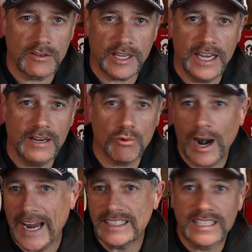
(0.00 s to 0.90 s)
okay,
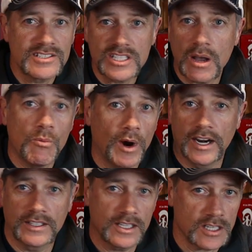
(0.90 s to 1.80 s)
ranked
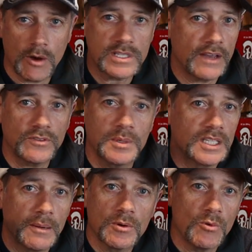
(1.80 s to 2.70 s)
somewhere, it doesn't always have to be
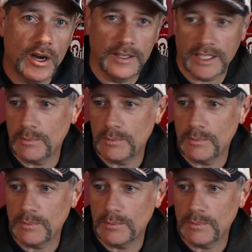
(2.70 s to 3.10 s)
number 1.